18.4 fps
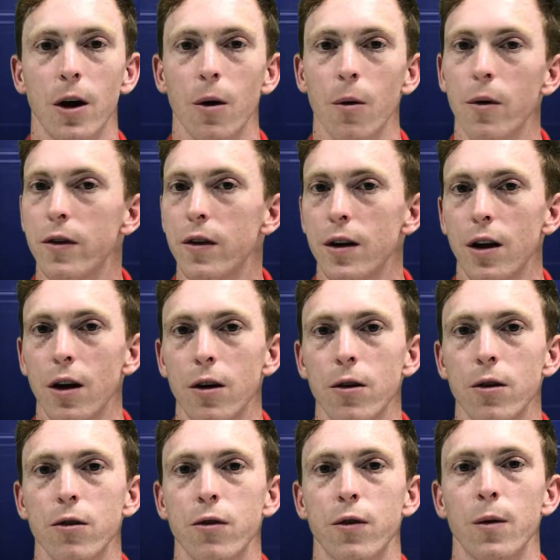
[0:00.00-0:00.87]
up with the
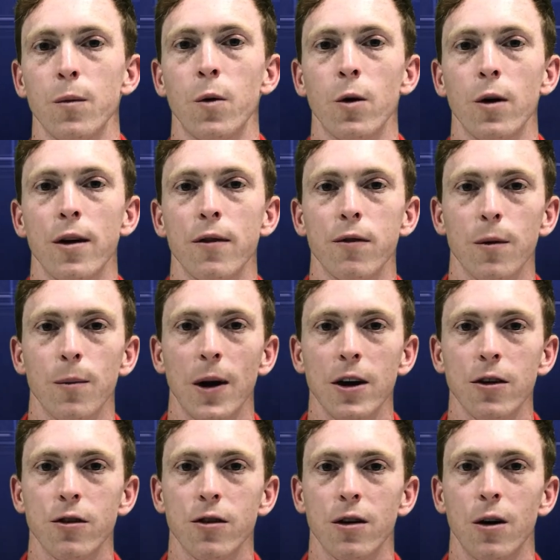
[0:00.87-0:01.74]
news for more
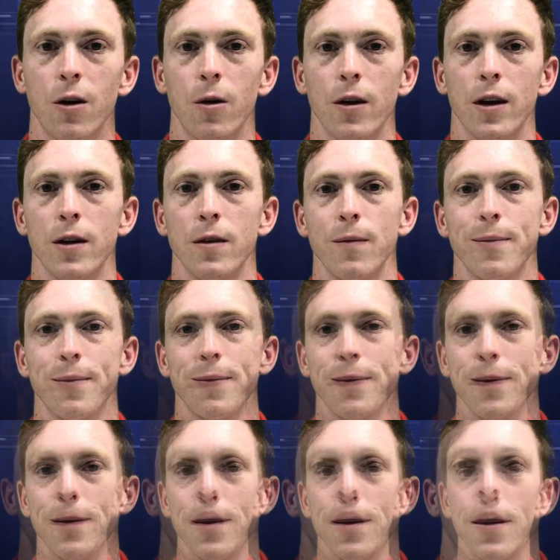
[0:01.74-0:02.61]
information on it.
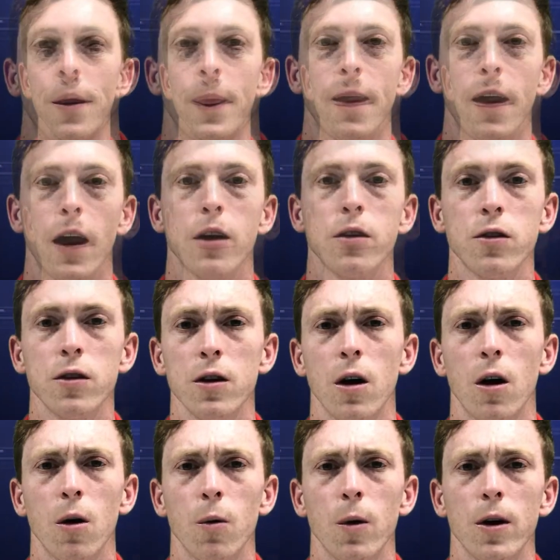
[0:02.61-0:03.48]
As you
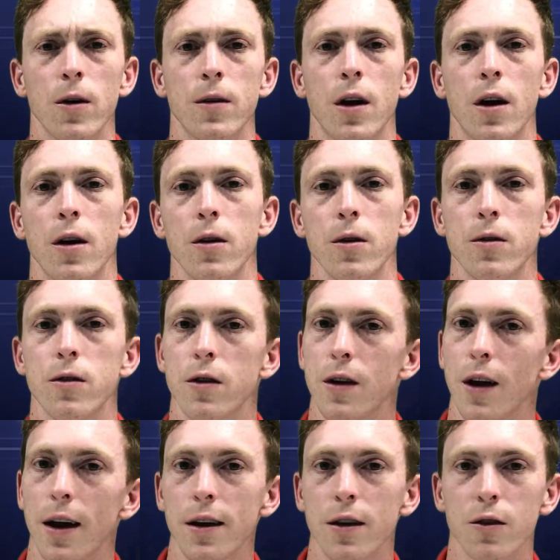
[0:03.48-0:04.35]
all well know,
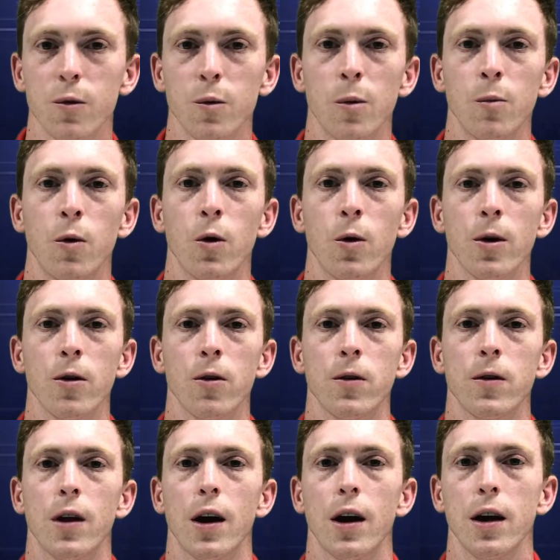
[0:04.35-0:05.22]
today is Memorial
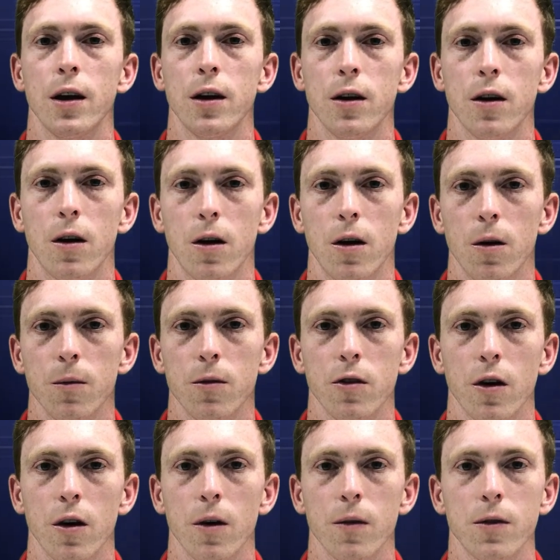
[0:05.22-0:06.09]
Day, uh,
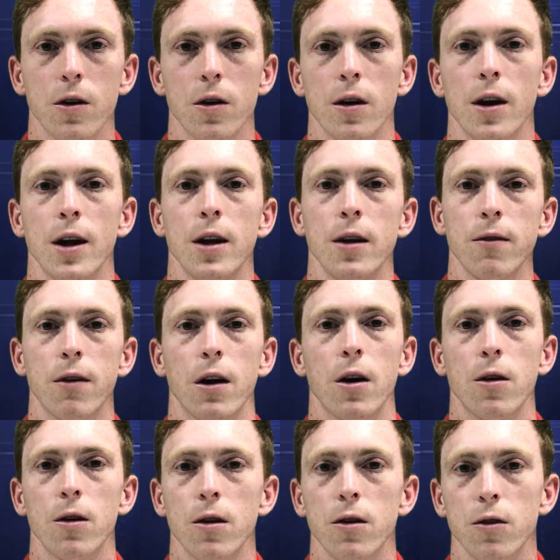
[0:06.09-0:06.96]
so if there are any
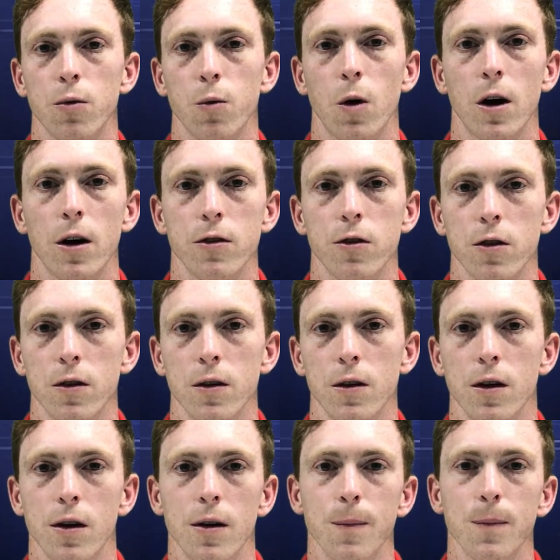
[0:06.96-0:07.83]
veterans watching
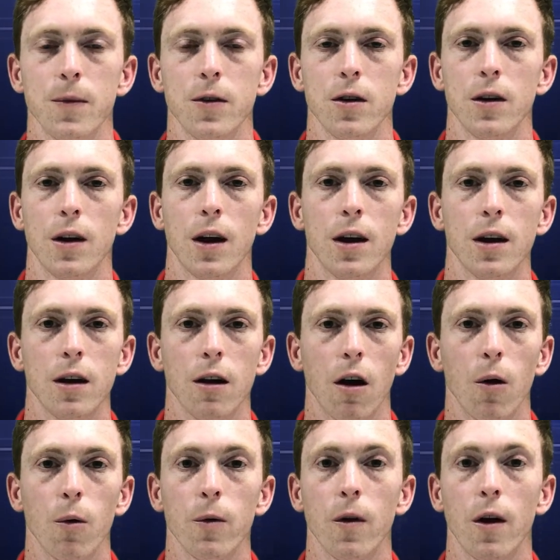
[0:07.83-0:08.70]
um, today,
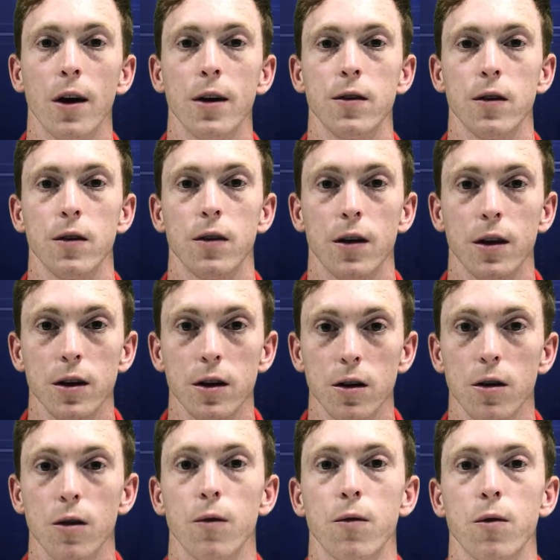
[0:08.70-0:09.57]
I would like to thank
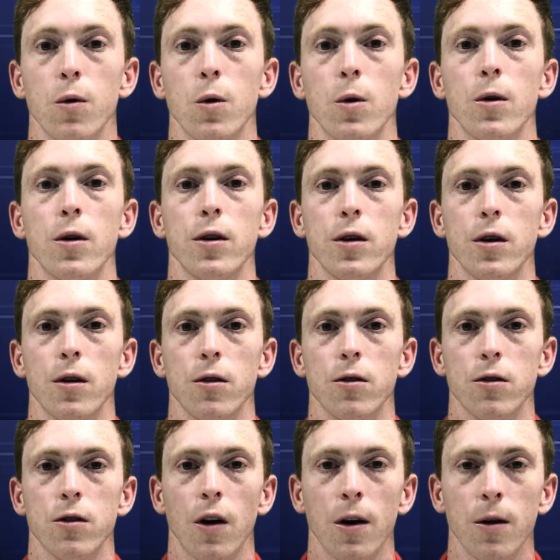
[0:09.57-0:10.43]
you for your
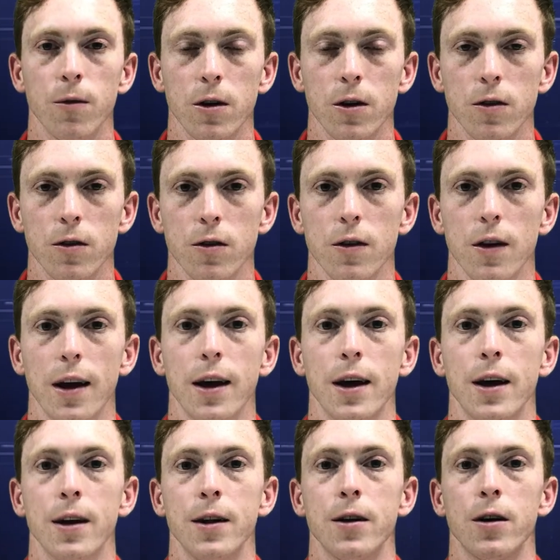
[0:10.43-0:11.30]
service.
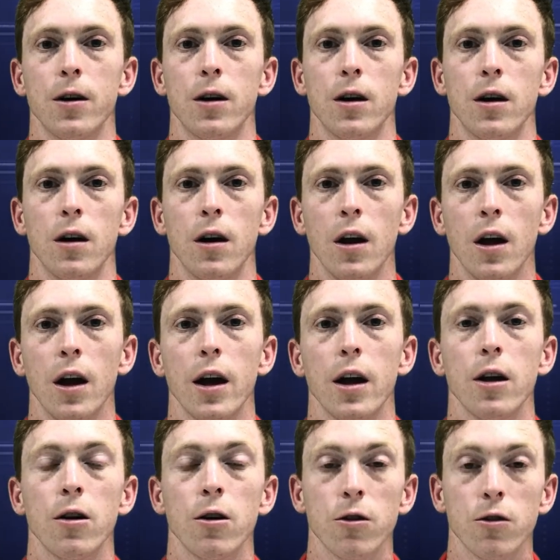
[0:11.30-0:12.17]
And uh,
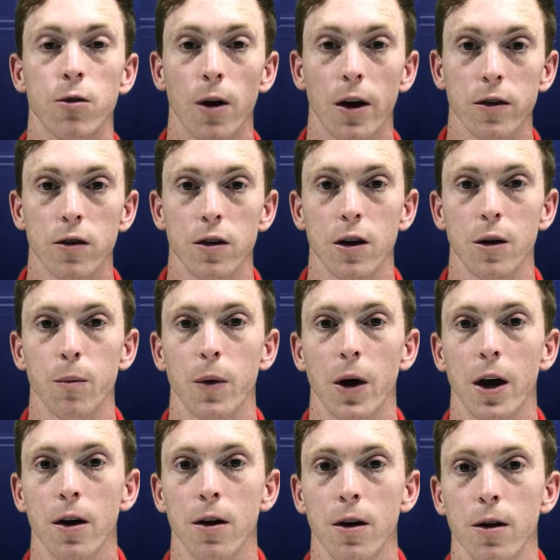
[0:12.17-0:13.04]
here is Resident
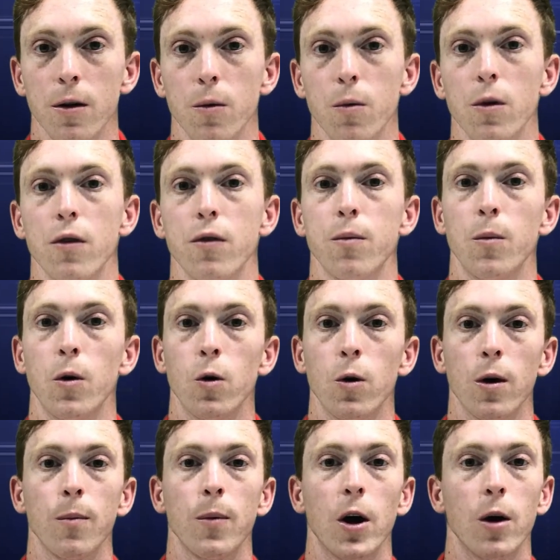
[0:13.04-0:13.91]
Banner with more
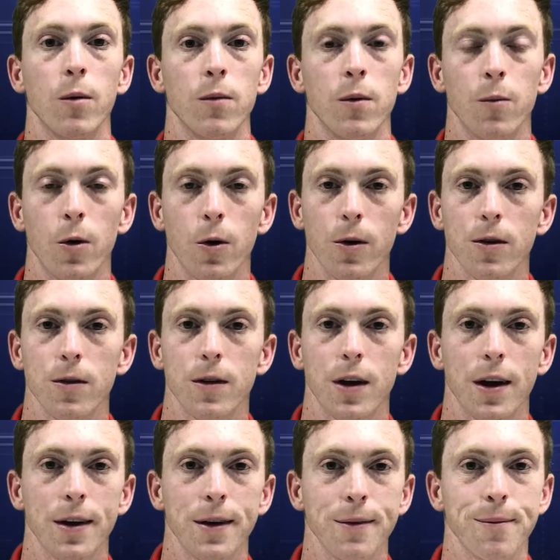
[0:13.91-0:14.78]
about Memorial
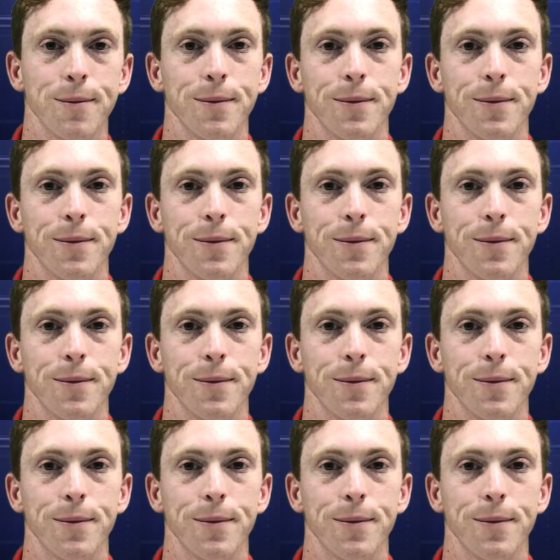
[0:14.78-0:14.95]
Day.